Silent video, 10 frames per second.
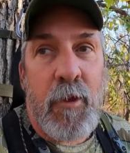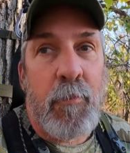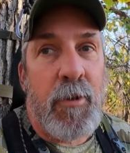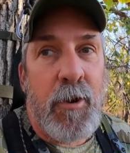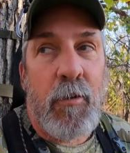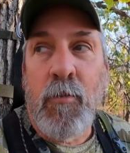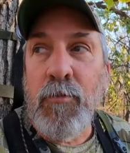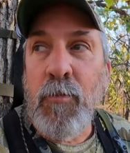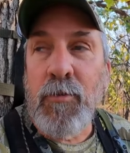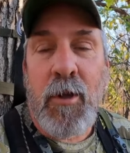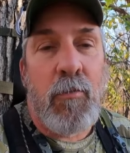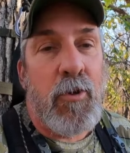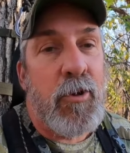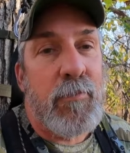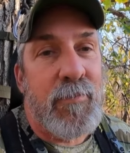up in there where we want to go
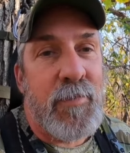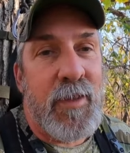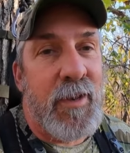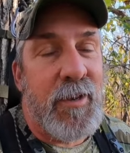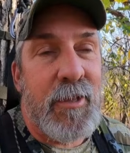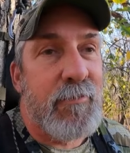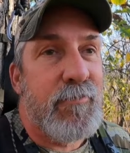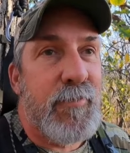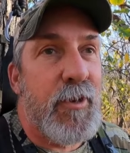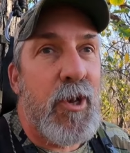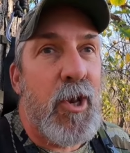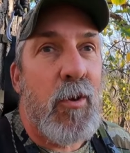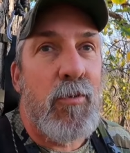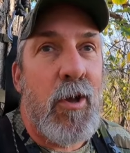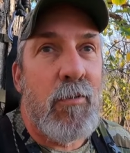hunt and that
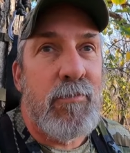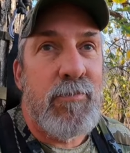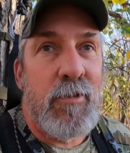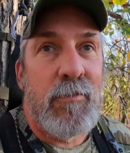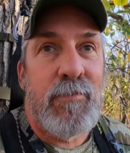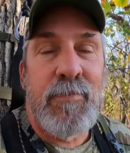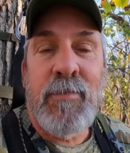no go. So